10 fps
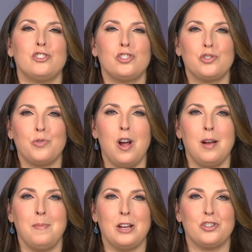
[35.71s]

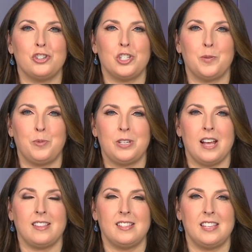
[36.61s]
strong measures to
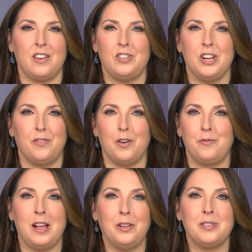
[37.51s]
protect the safety of our
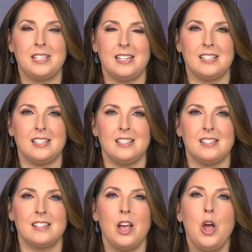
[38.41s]
fellow citizens